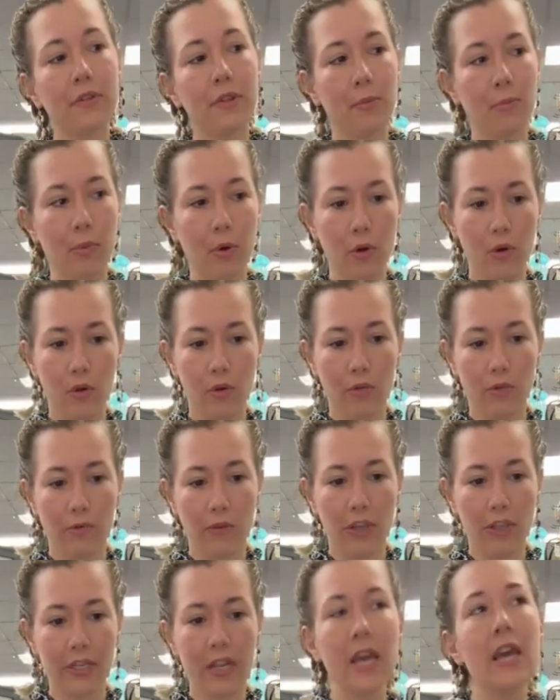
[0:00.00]
They are the
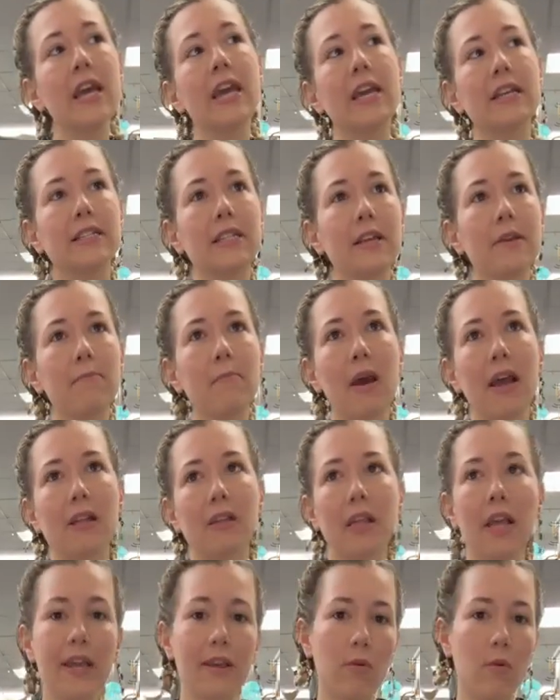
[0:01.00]
perfect, it's like
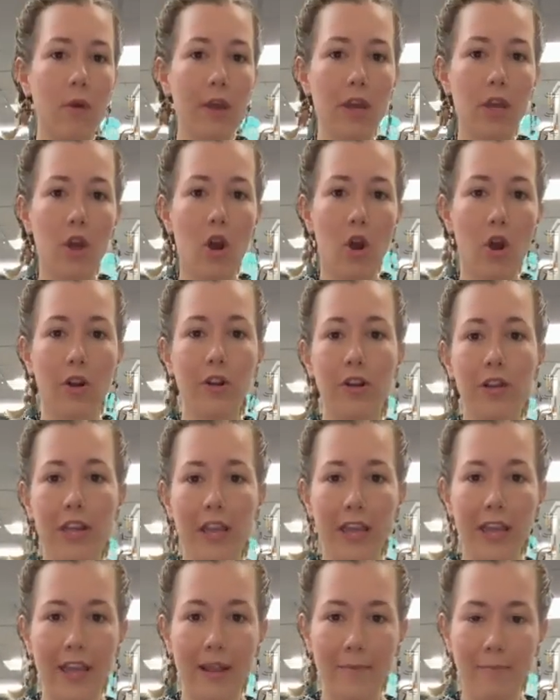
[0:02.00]
my lightweight
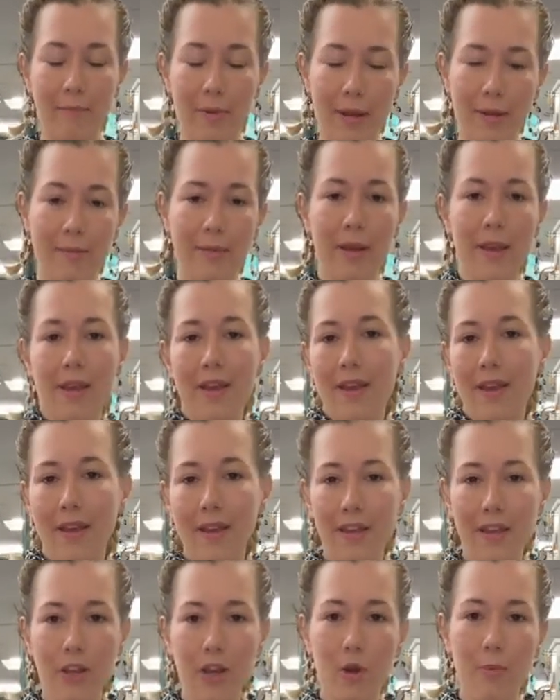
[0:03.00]
cardigan, but
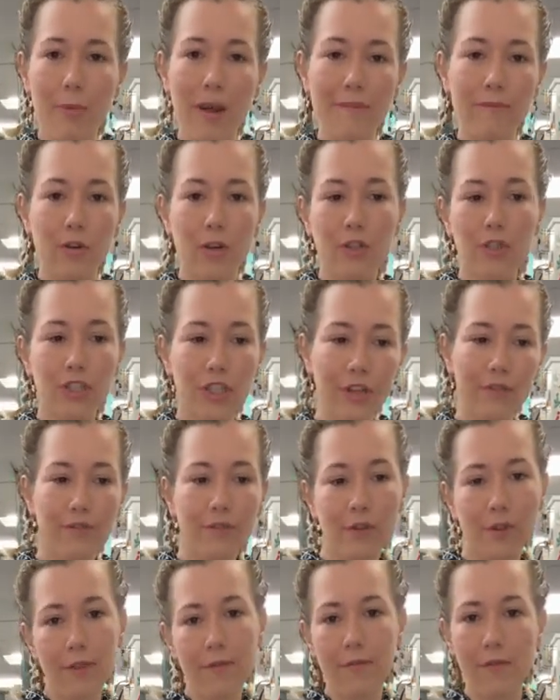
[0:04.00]
you know, my
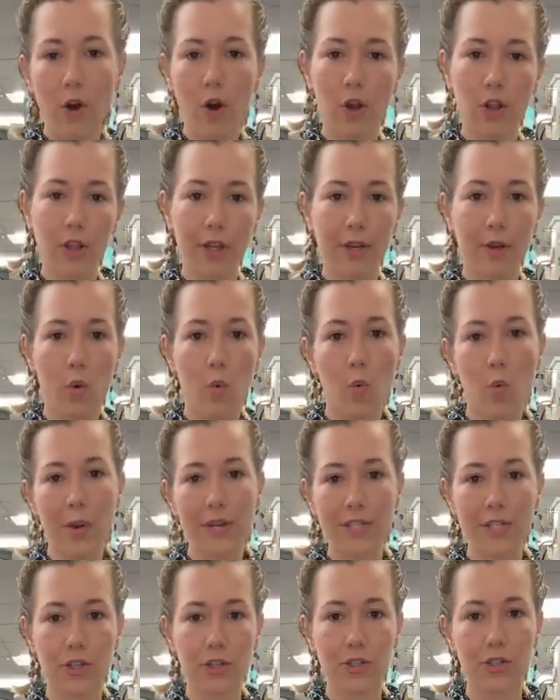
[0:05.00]
version for the fall and
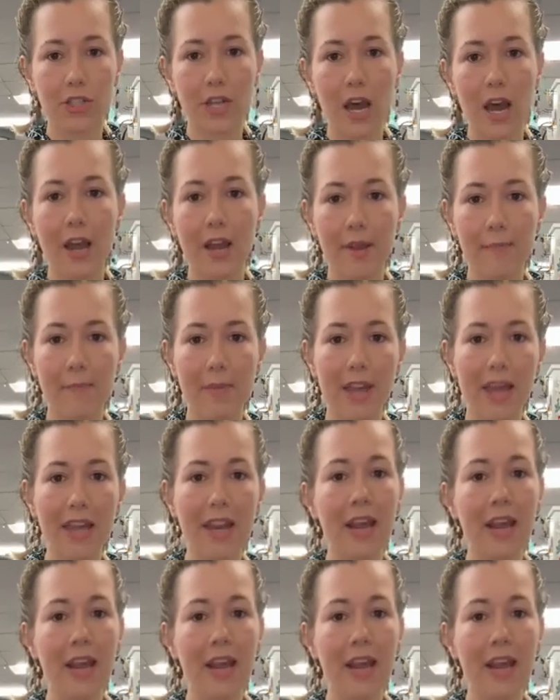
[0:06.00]
winter time.